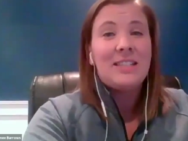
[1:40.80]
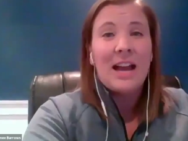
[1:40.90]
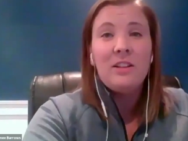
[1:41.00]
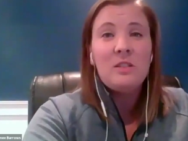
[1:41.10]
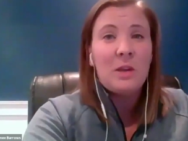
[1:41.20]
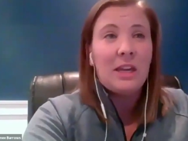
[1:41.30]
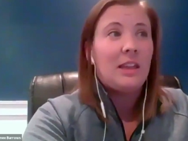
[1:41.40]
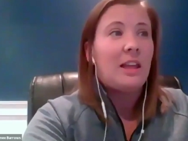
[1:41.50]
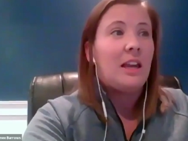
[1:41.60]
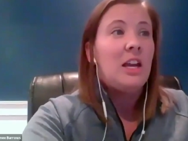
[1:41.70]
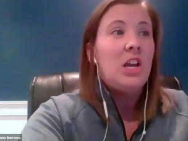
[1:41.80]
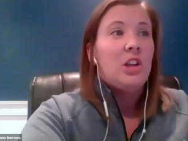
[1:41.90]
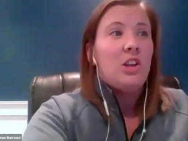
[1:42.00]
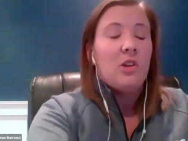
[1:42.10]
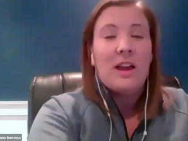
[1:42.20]
tells me that
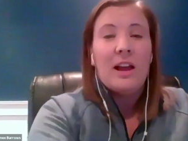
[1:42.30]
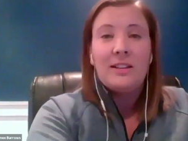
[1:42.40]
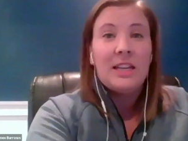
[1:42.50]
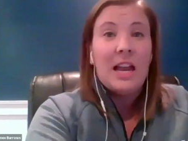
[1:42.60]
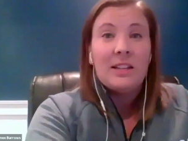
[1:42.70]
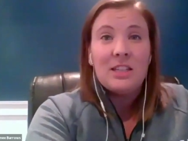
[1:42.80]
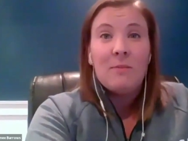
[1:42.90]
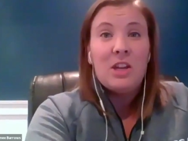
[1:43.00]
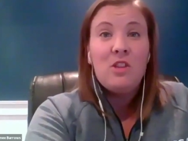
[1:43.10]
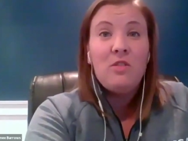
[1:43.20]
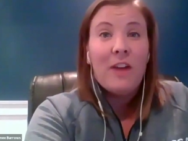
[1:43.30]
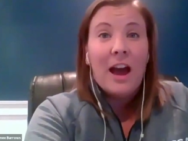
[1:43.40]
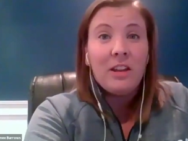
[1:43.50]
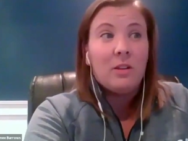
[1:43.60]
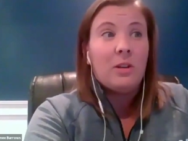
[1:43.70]
you know that's again something you
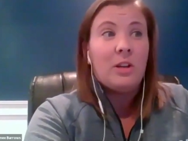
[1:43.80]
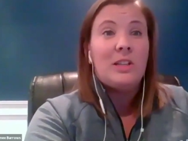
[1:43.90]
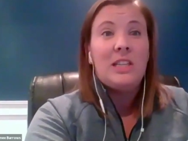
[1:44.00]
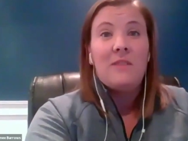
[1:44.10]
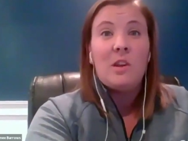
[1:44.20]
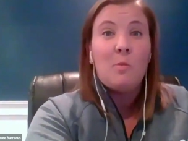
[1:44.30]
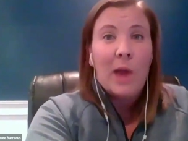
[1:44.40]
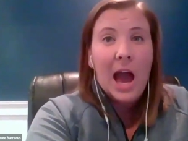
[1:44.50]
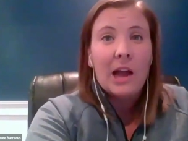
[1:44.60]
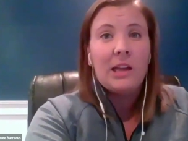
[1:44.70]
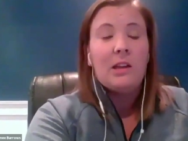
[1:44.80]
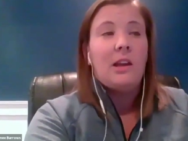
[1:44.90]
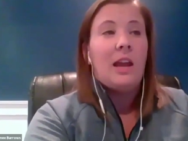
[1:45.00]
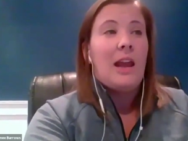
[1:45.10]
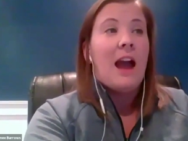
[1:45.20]
value you know is giving back and
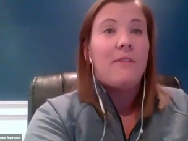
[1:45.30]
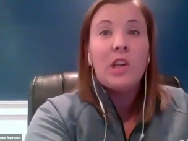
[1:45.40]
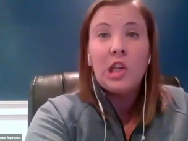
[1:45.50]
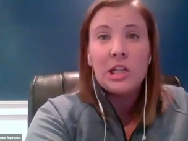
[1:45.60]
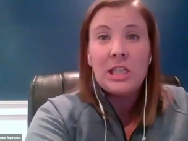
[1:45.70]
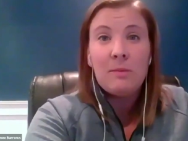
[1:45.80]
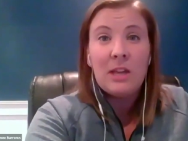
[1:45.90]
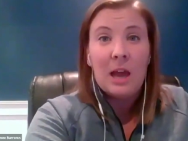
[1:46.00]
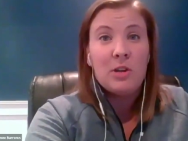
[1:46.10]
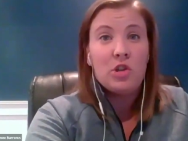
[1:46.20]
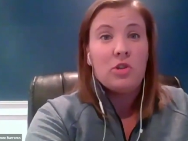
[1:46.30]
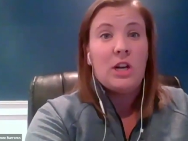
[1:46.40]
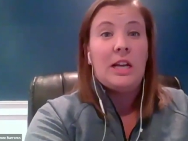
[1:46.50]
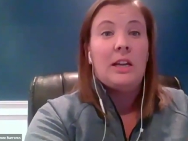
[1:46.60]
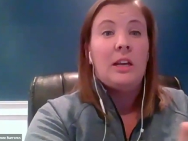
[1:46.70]
and having good team
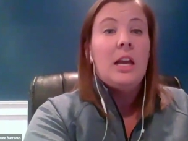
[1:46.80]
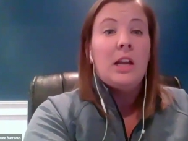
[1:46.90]
chemistry and